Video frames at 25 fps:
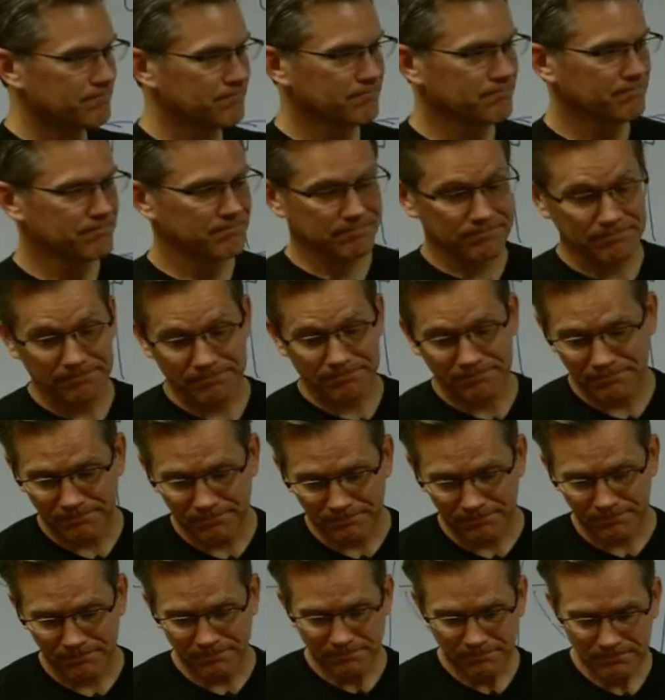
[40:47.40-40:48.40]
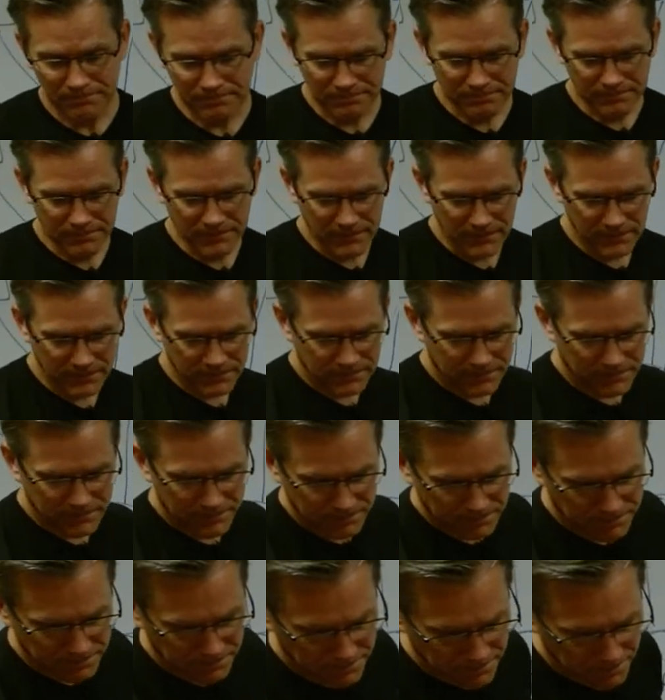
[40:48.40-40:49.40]

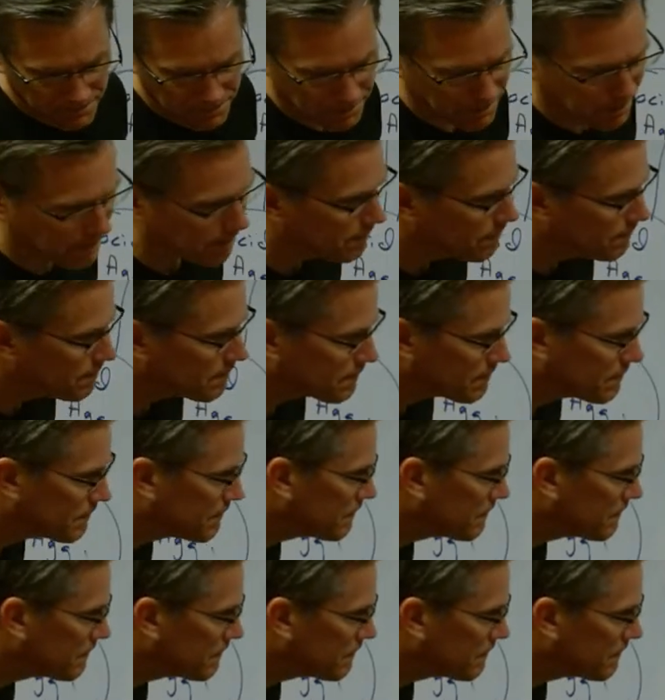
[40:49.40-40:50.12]
(not speaking)